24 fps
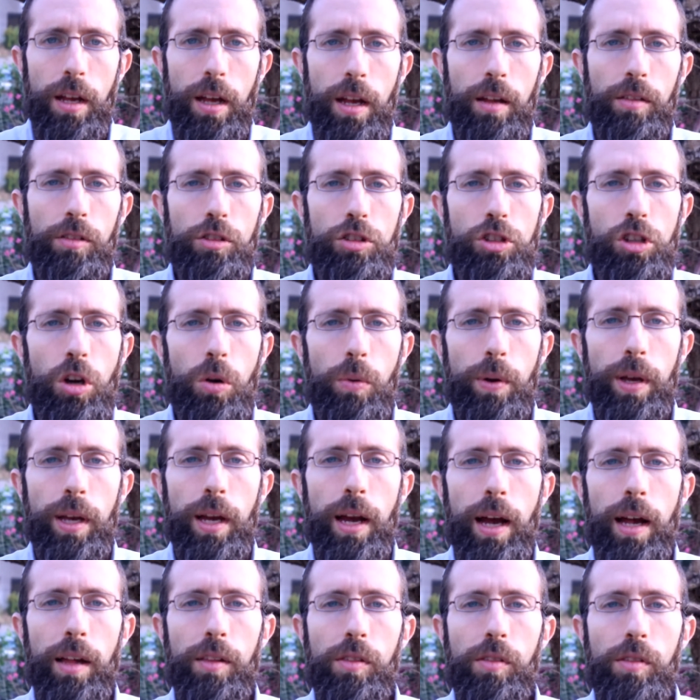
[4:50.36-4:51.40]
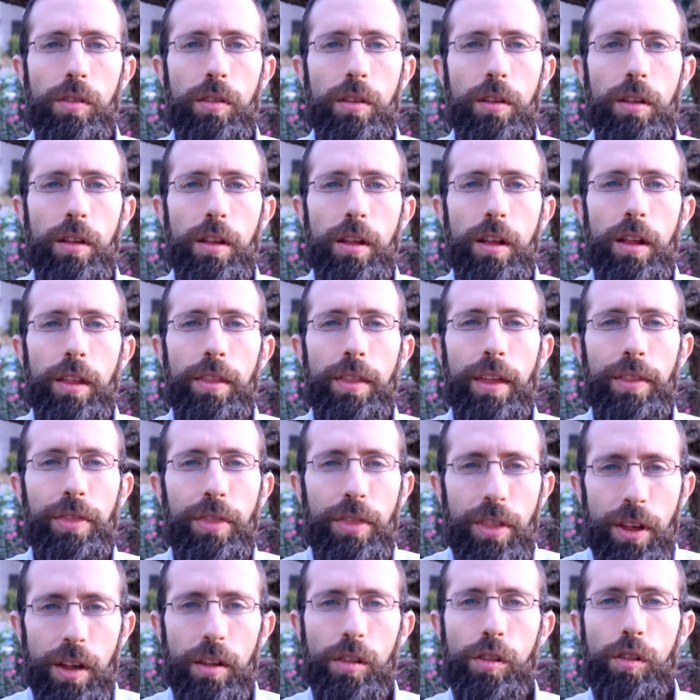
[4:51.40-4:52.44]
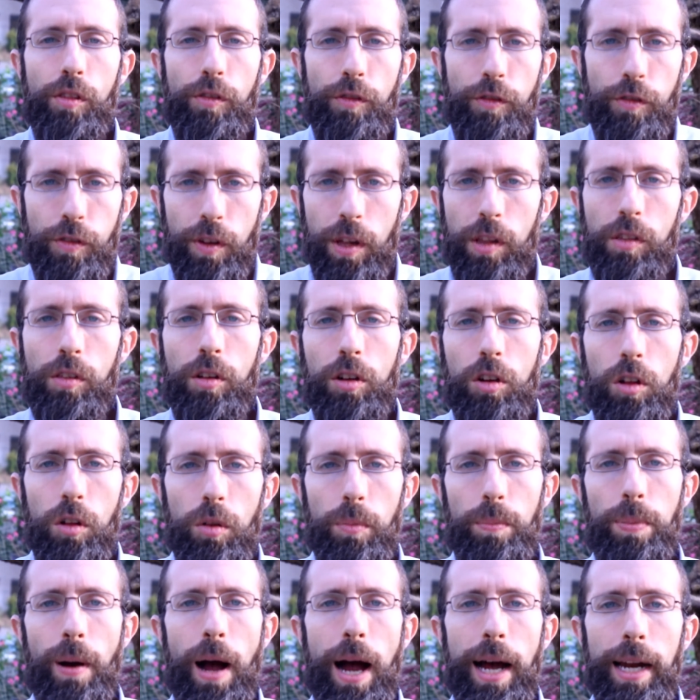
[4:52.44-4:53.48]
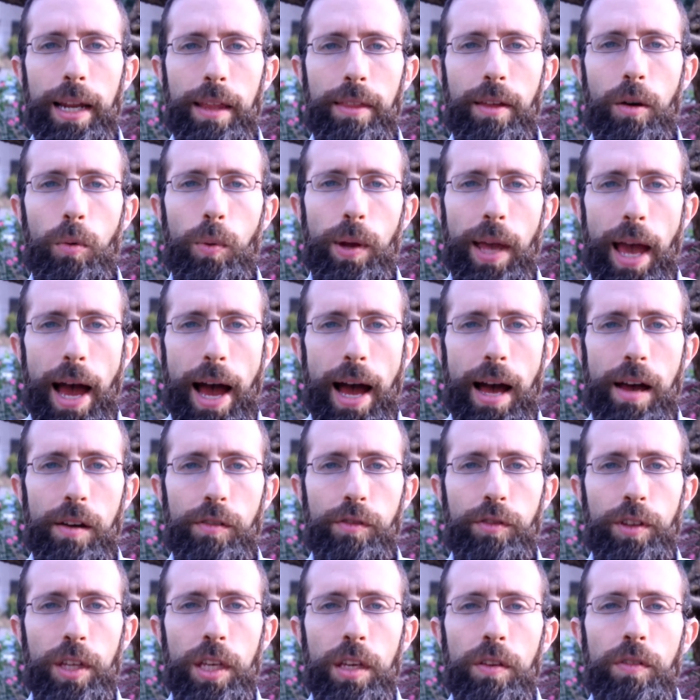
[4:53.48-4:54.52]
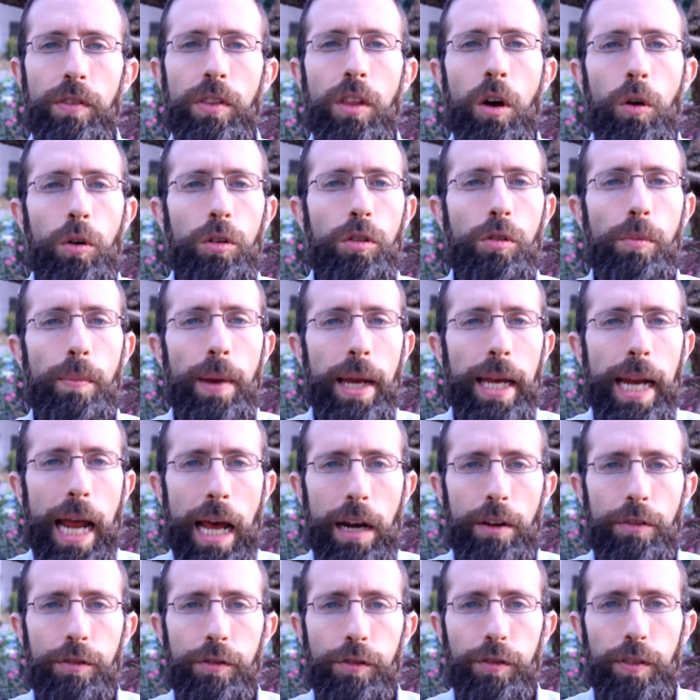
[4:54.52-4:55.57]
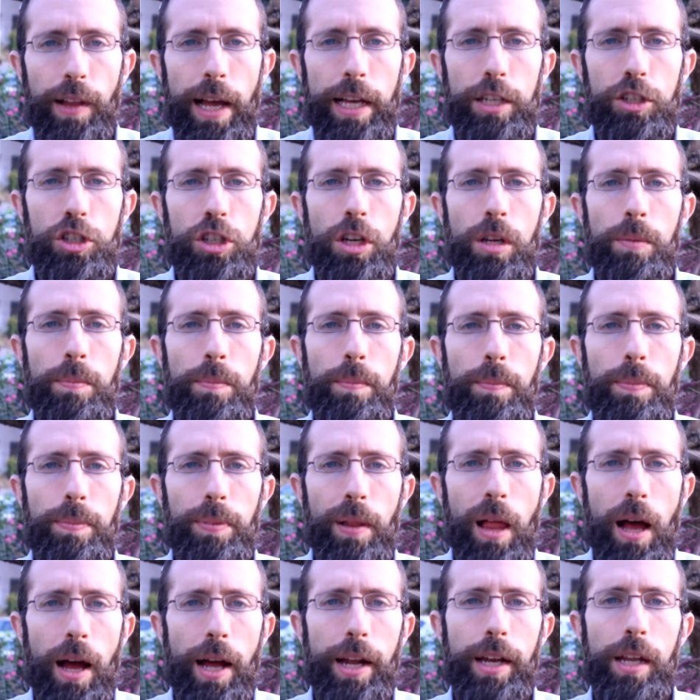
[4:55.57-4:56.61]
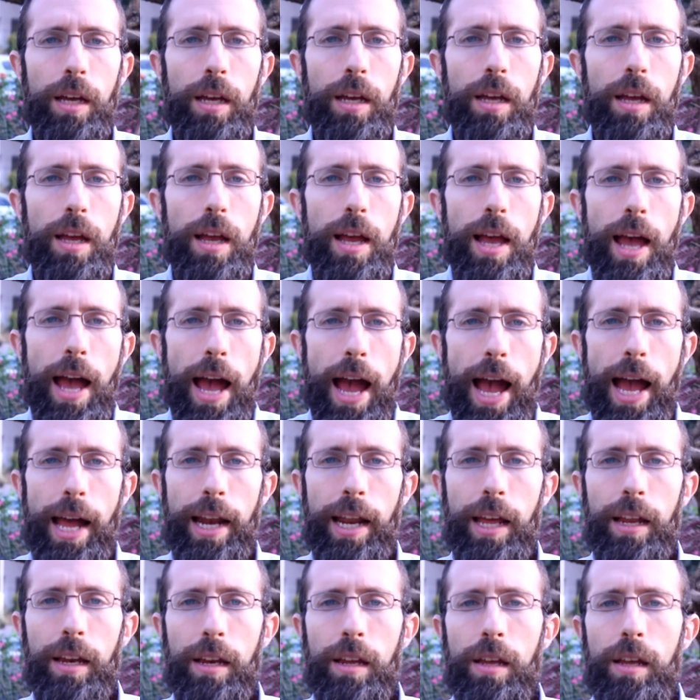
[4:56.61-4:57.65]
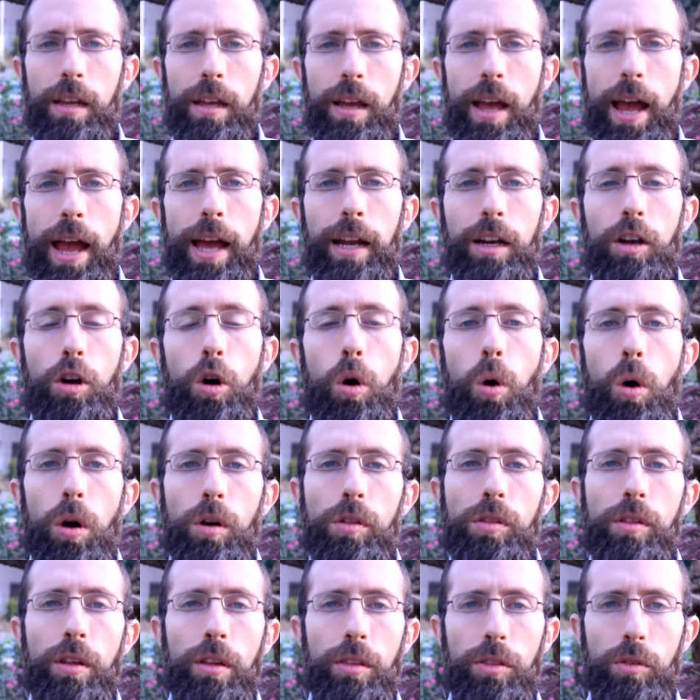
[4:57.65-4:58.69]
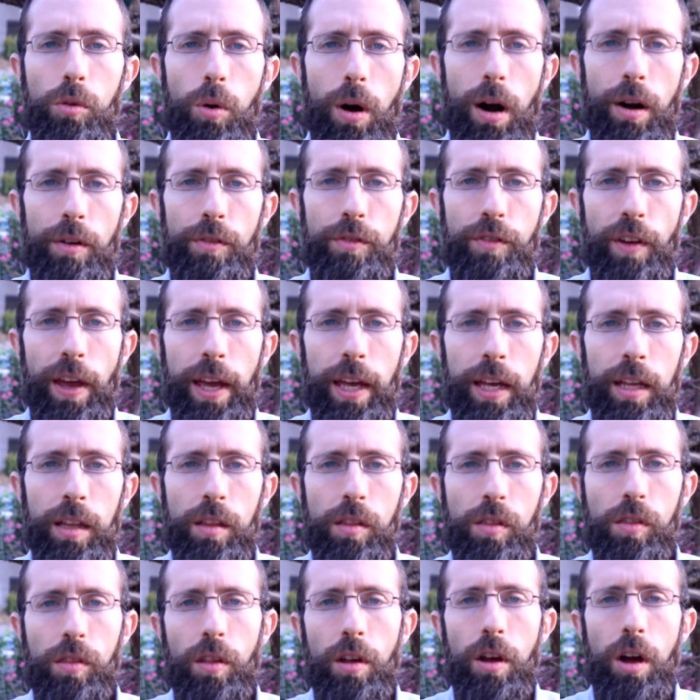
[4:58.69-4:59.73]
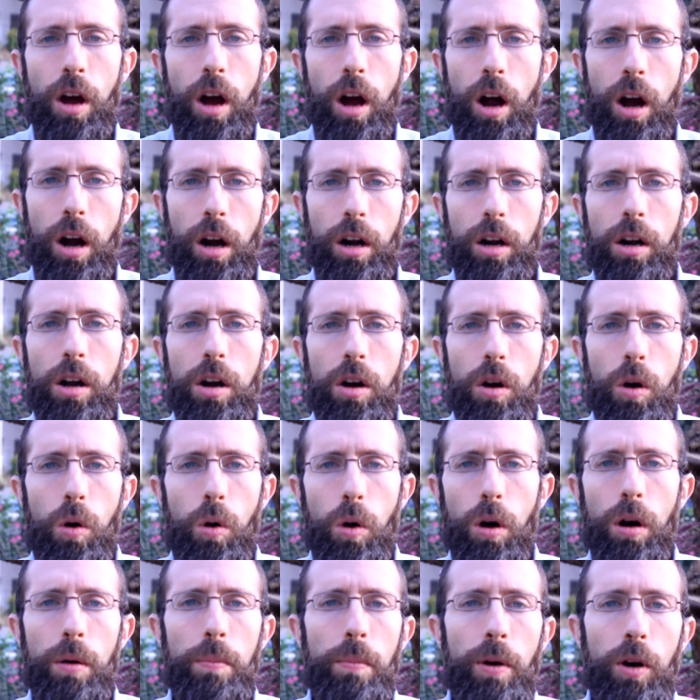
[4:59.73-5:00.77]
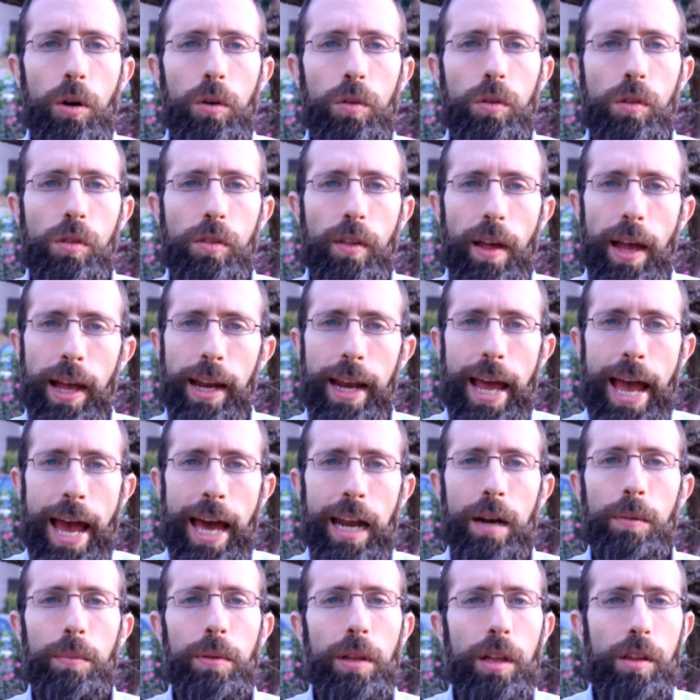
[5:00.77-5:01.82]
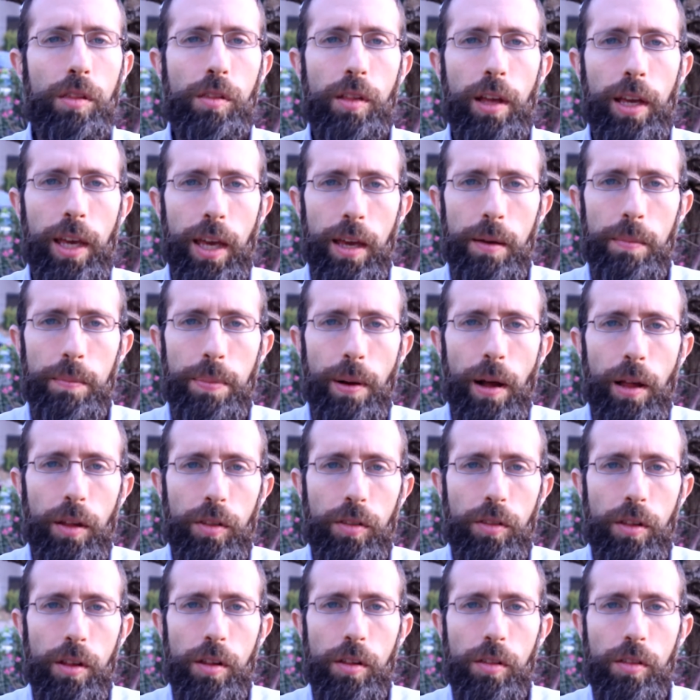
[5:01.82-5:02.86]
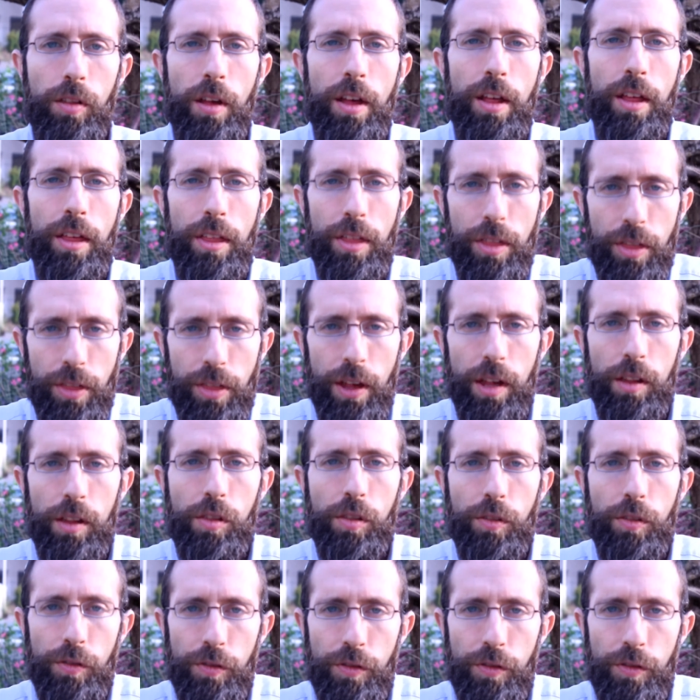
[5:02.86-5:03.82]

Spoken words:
It's showing us that this physical body that we have, even though it's made out of flesh and blood and coursing through our veins our hormones and animalistic impulses, this